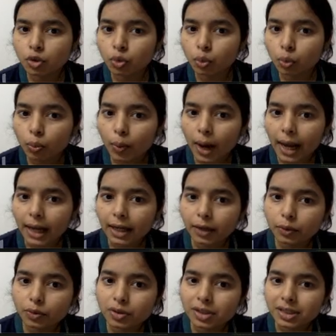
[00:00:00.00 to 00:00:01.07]
two
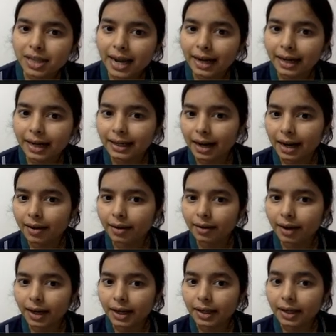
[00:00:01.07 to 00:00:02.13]
values 10 10,
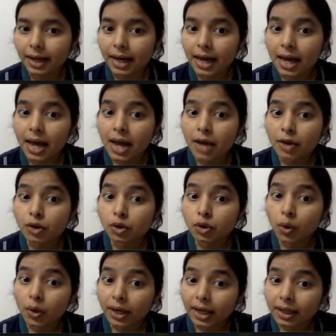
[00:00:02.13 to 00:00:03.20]
right? So
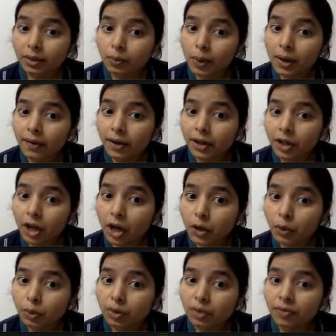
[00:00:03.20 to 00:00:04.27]
it will return you
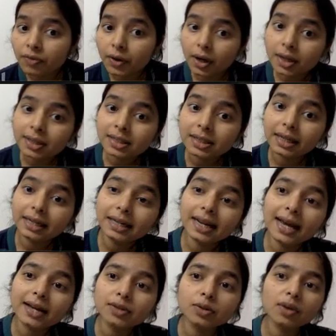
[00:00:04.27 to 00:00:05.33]
the first
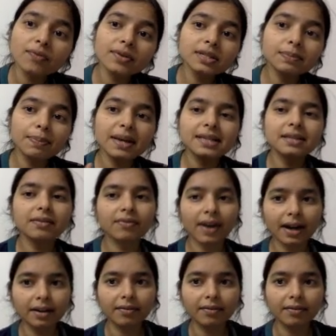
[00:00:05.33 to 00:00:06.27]
index of a specified